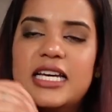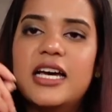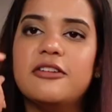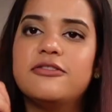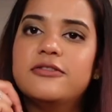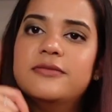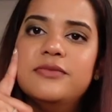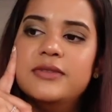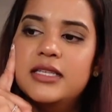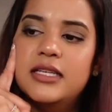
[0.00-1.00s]
tough.
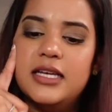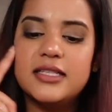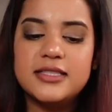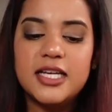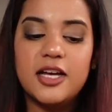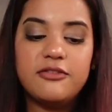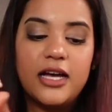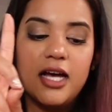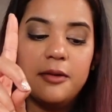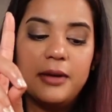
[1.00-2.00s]
It's tough.
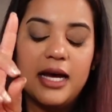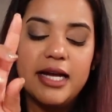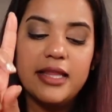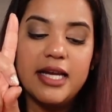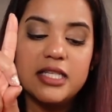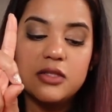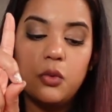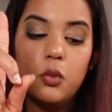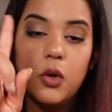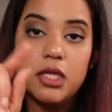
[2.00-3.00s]
I liked
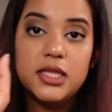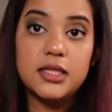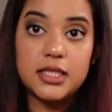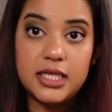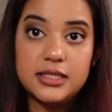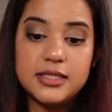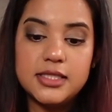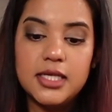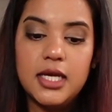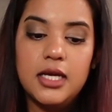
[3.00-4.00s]
1 the
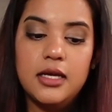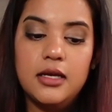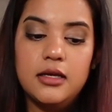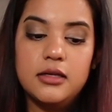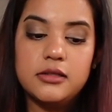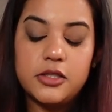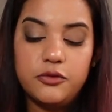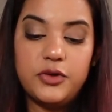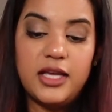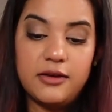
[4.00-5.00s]
least. So
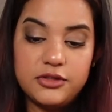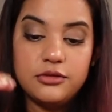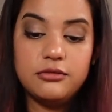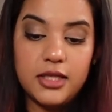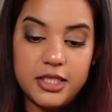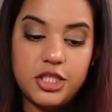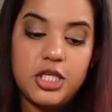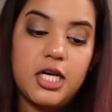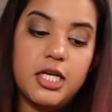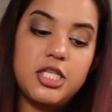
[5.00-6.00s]
if we have to like
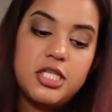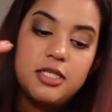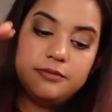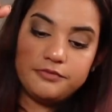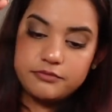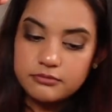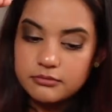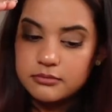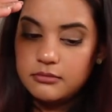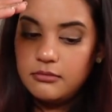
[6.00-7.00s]
judge,
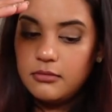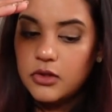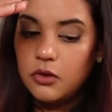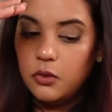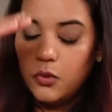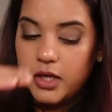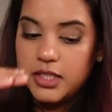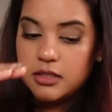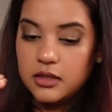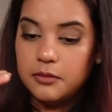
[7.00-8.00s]
1
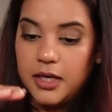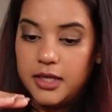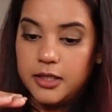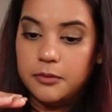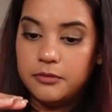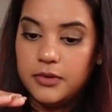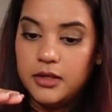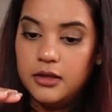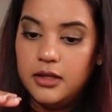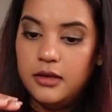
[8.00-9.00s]
is on the bottom.
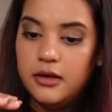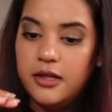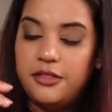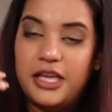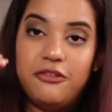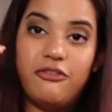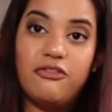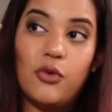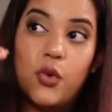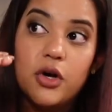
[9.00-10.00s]
Then
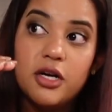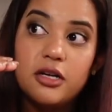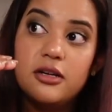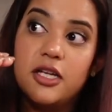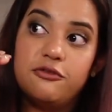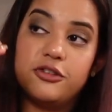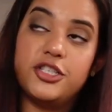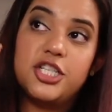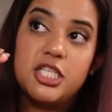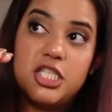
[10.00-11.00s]
4 if we're
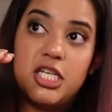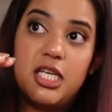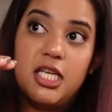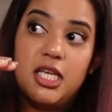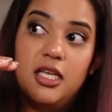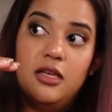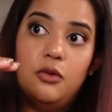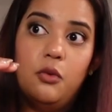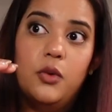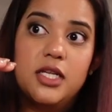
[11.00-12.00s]
judging
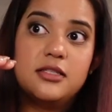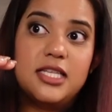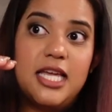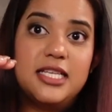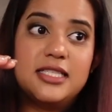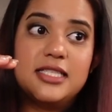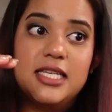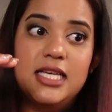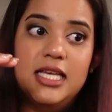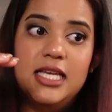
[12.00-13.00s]
what tastes